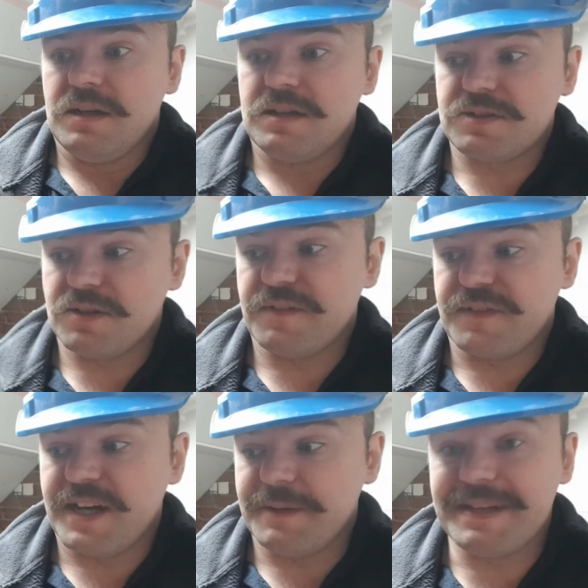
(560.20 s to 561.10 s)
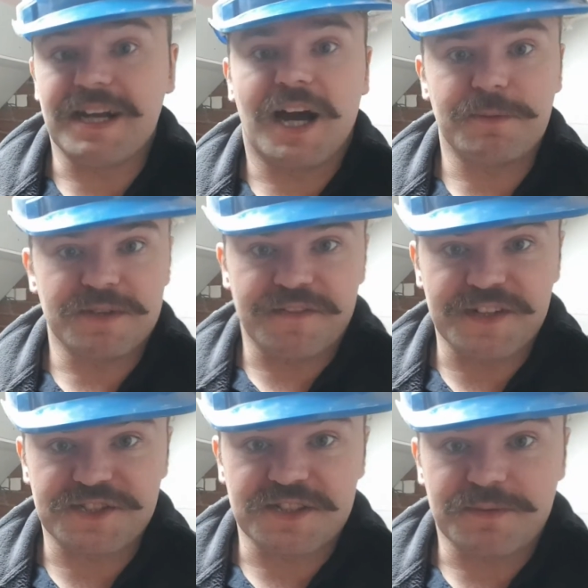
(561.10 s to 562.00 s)
sort of in line with the
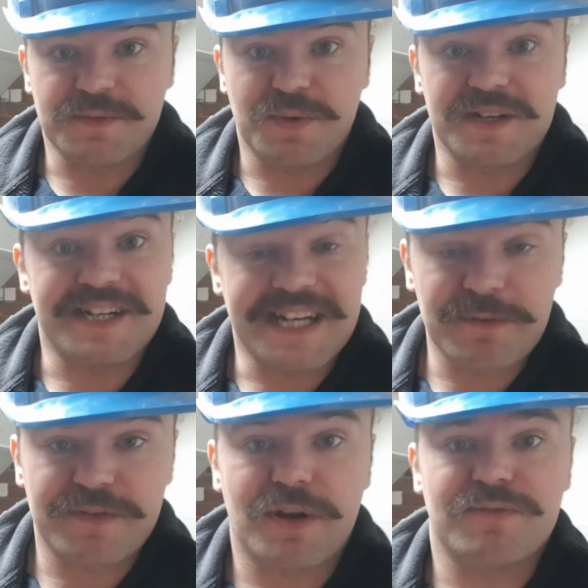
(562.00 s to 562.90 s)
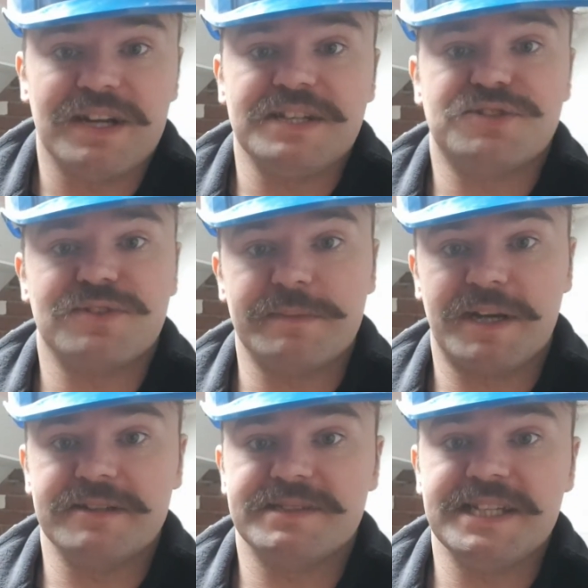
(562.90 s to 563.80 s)
vision that we want, and now we've got a really
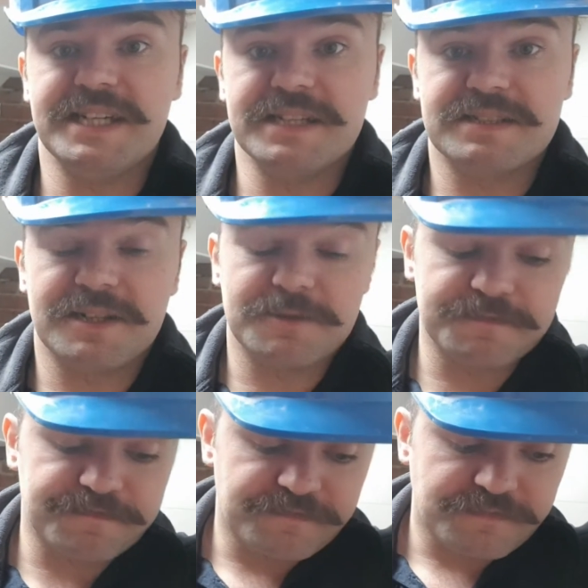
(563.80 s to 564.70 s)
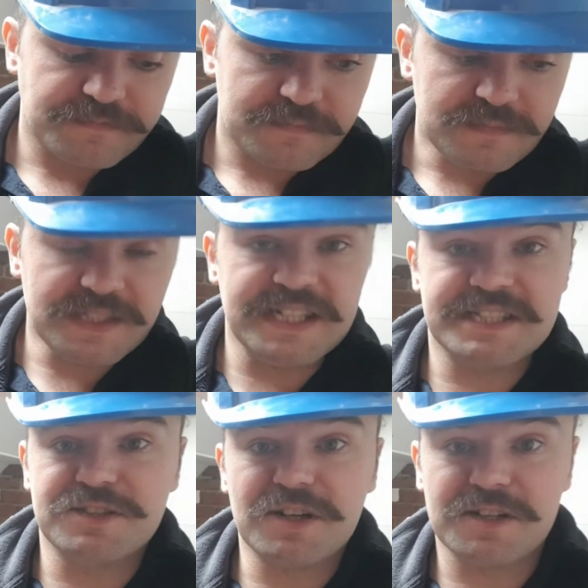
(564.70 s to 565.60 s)
streamlined team. So
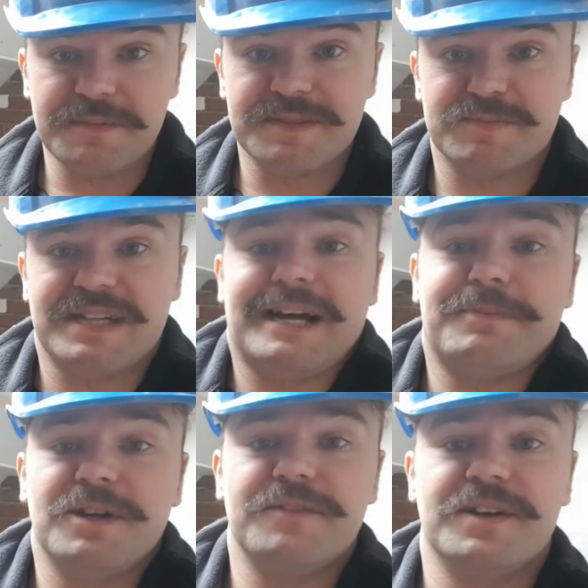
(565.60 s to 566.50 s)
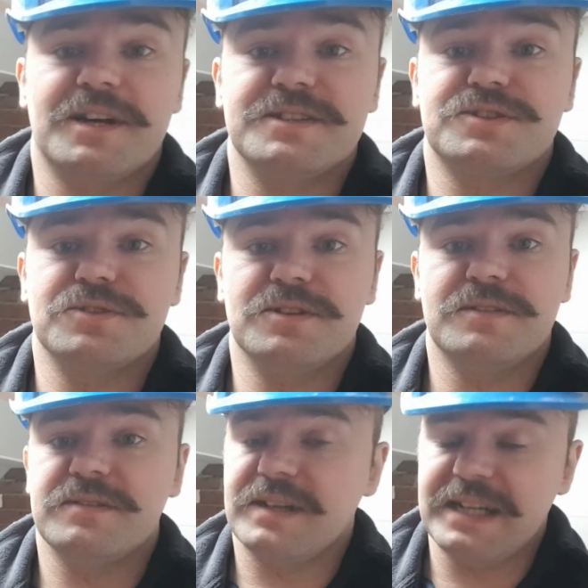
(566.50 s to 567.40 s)
it's not going to happen overnight,
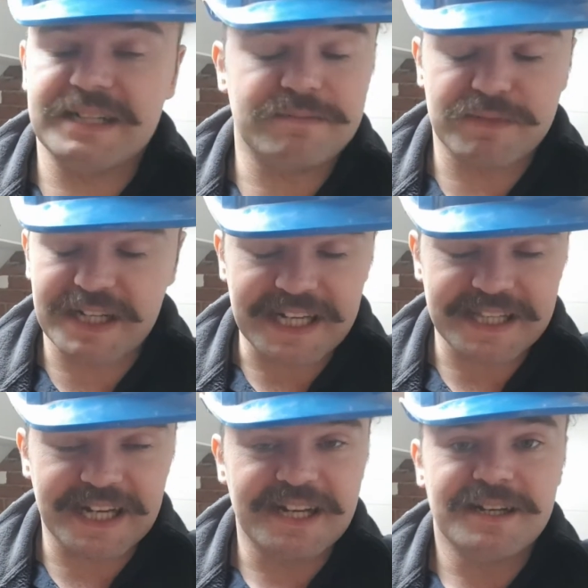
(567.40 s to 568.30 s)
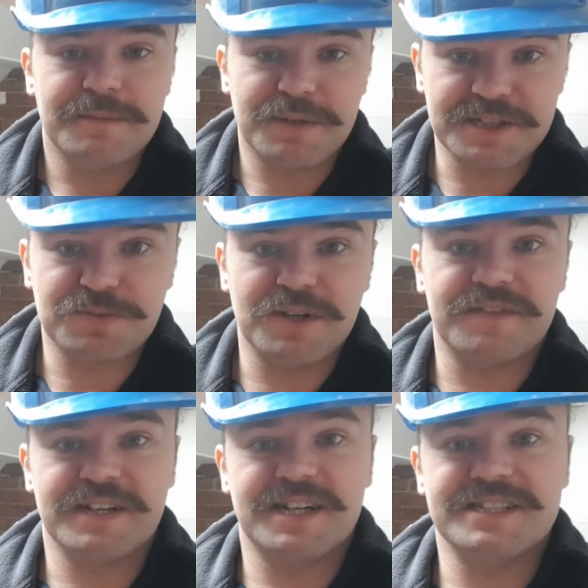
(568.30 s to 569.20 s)
sure, I get that, but it's
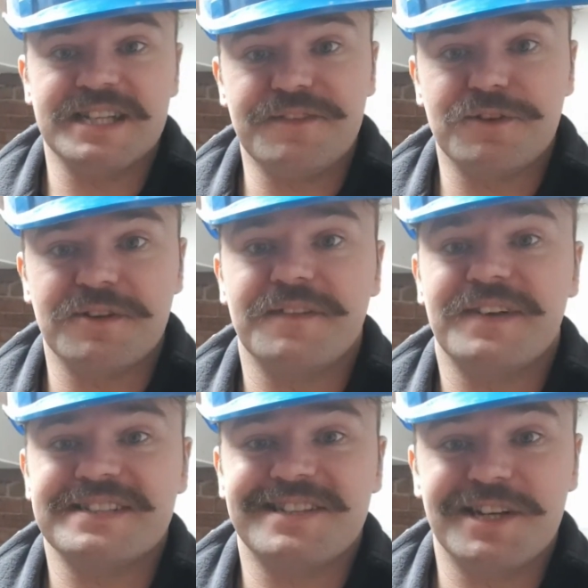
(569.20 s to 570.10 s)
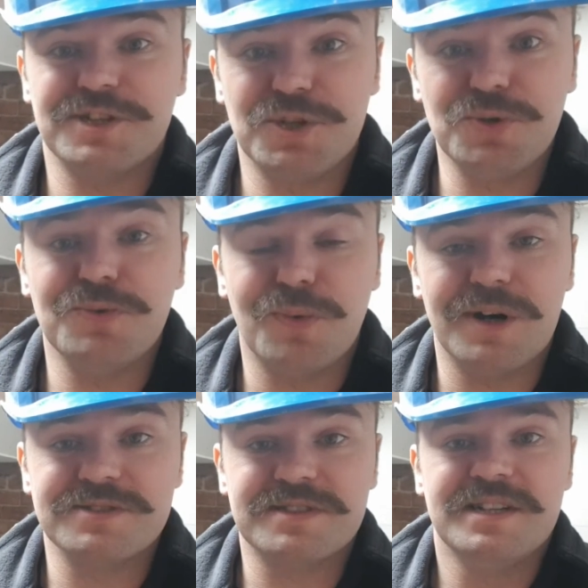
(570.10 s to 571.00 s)
worth it, guys. If you're an investor and you
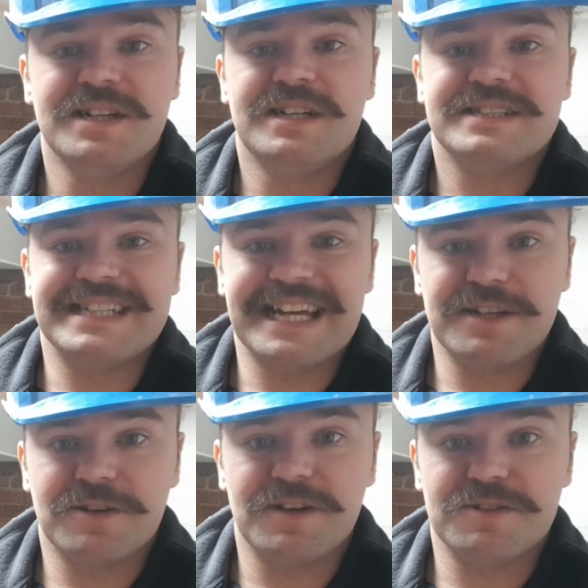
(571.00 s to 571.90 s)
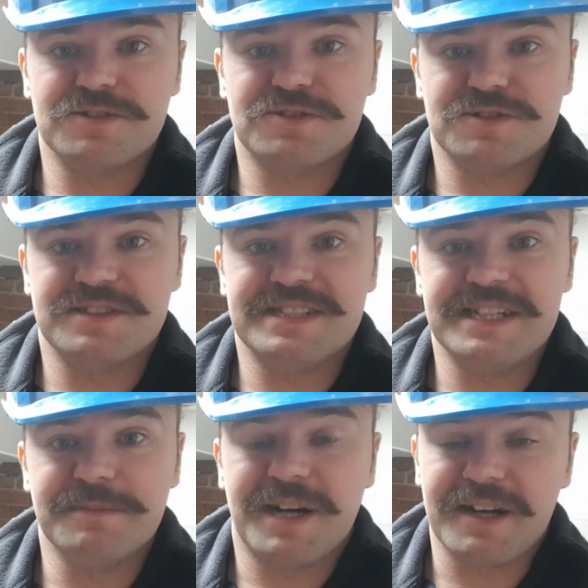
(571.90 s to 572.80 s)
want to get your own construction
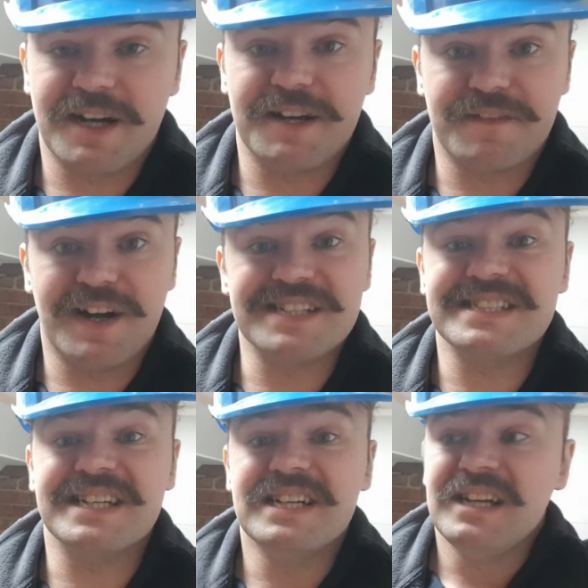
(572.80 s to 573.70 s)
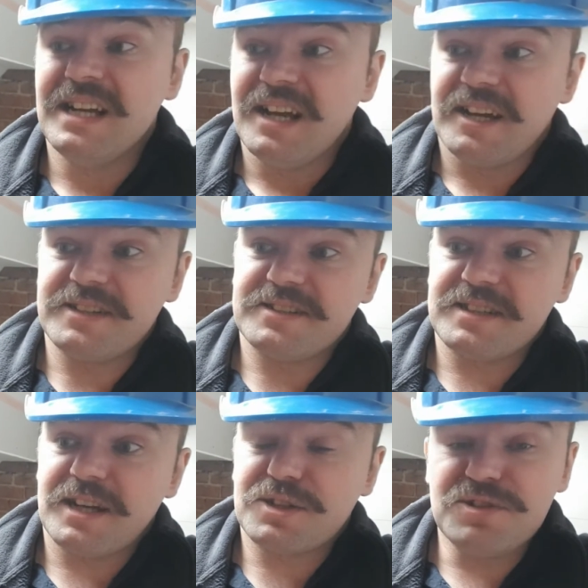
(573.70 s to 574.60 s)
team, I advise it. And
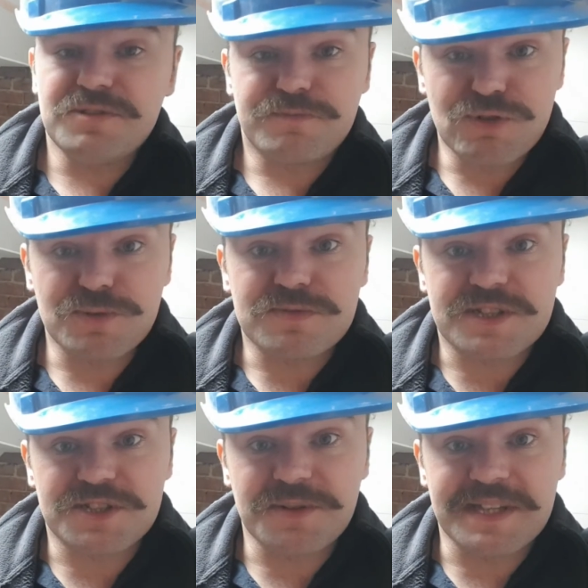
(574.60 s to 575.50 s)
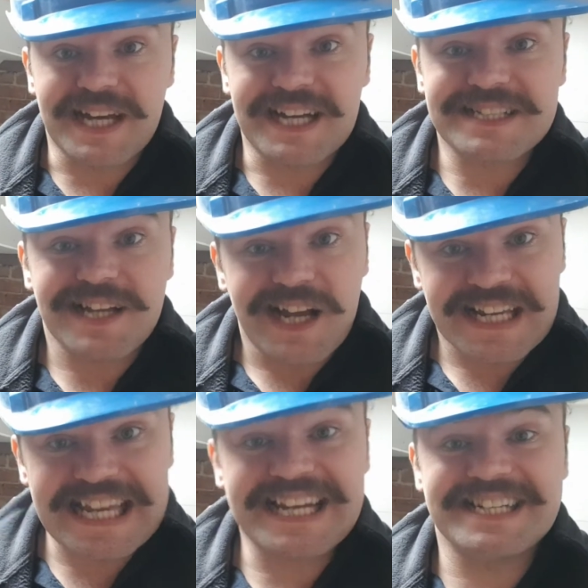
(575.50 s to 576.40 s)
a good route to doing that is
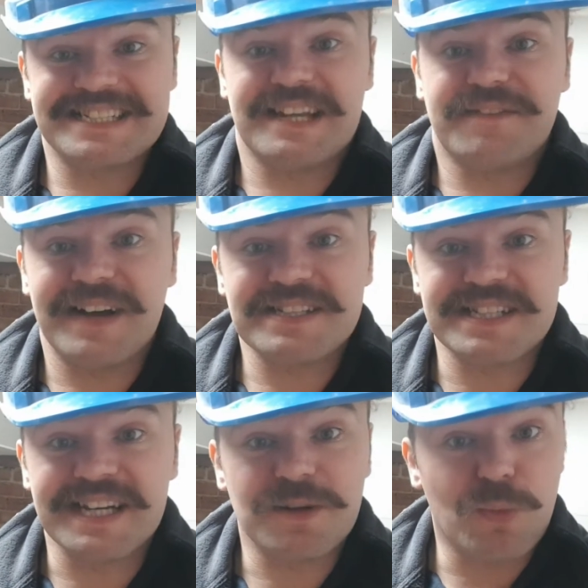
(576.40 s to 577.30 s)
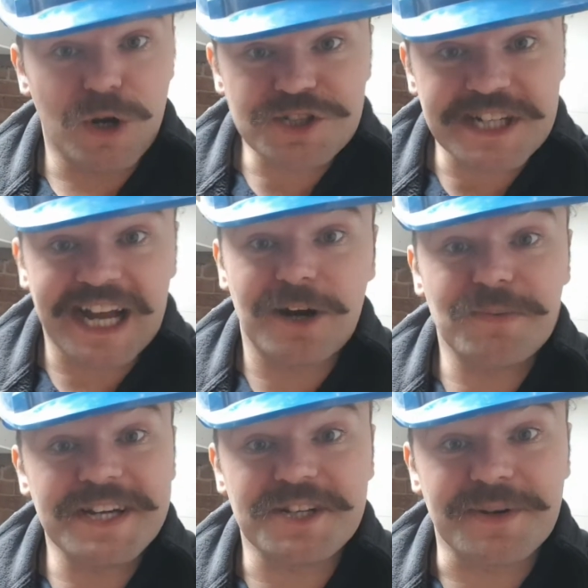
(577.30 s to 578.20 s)
getting Steadfast in and watching how
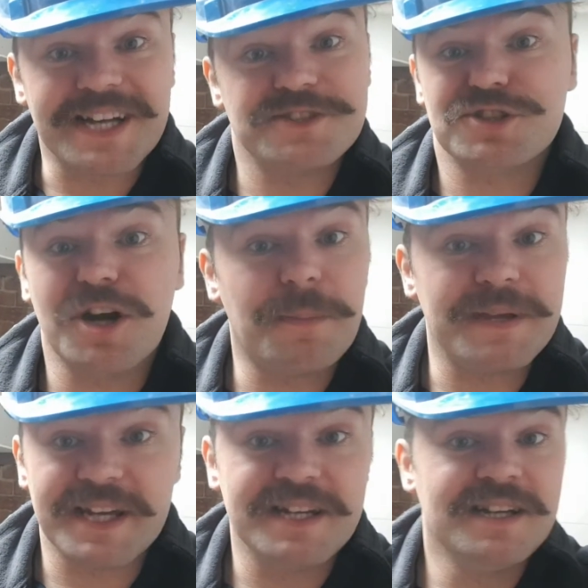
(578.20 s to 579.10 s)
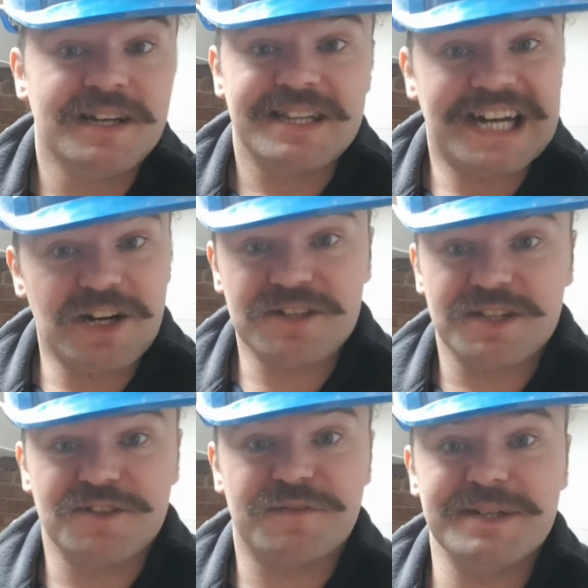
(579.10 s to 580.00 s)
we do it and just copy it. There aren't
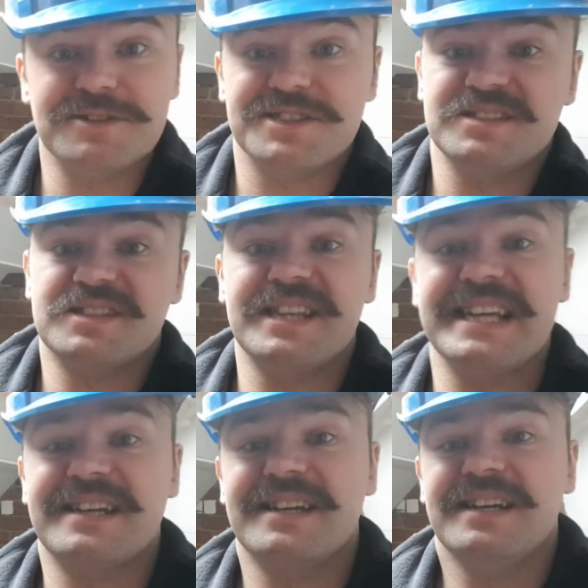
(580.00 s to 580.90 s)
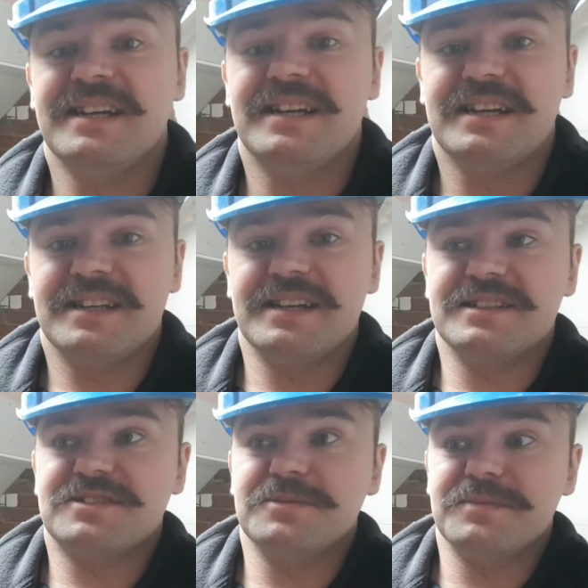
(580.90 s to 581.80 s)
enough builders. You'd think
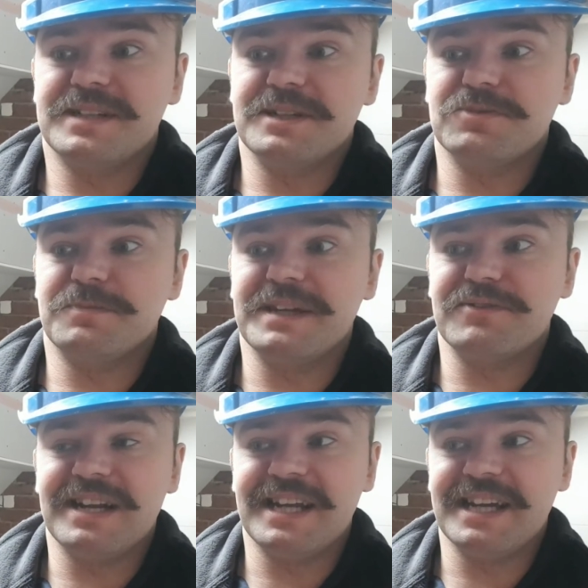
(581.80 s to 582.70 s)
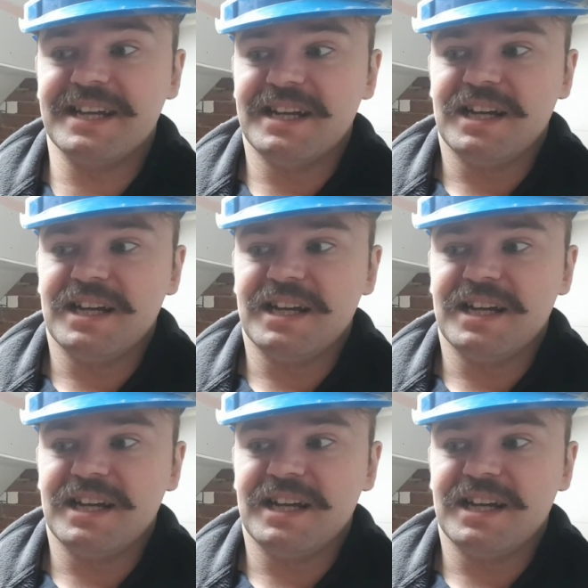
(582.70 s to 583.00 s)
that somebody would be really